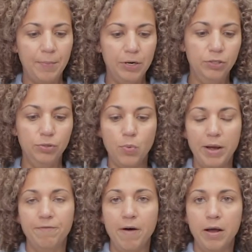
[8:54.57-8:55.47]
I'm gonna do
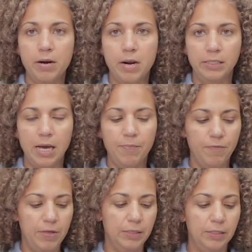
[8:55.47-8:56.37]
white fondant on top
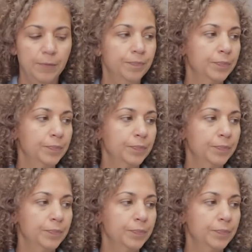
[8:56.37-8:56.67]
of this.